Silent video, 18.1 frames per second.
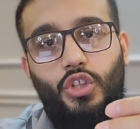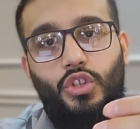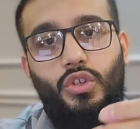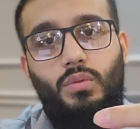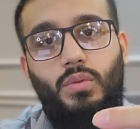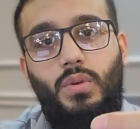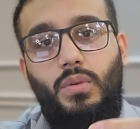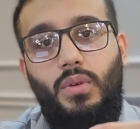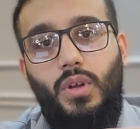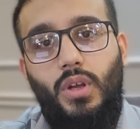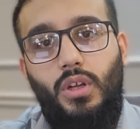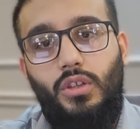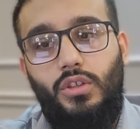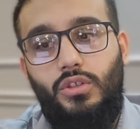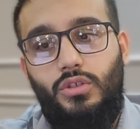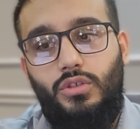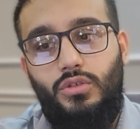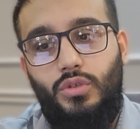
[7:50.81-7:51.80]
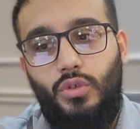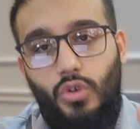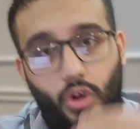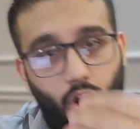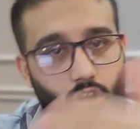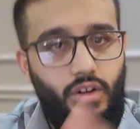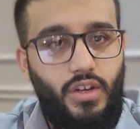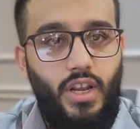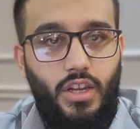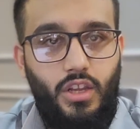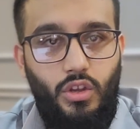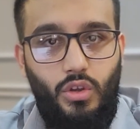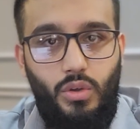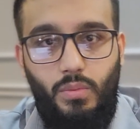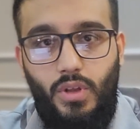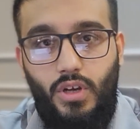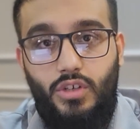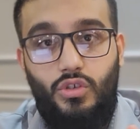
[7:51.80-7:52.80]
to contact
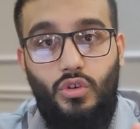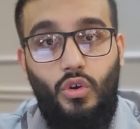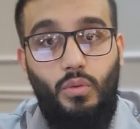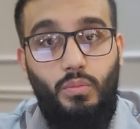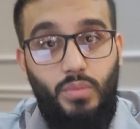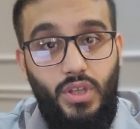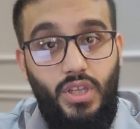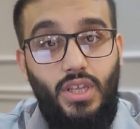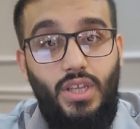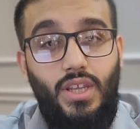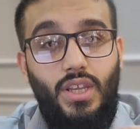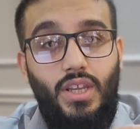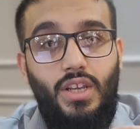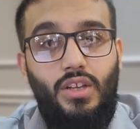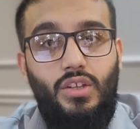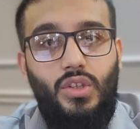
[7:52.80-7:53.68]
incubators, or B,